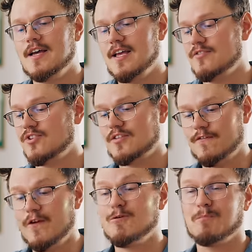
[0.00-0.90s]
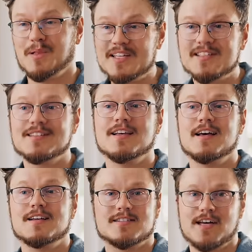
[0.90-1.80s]
and just a very pleasant
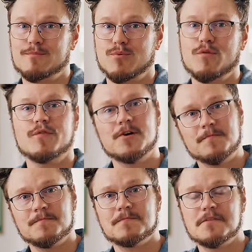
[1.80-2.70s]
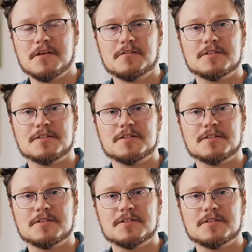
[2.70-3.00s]
sound profile. Take a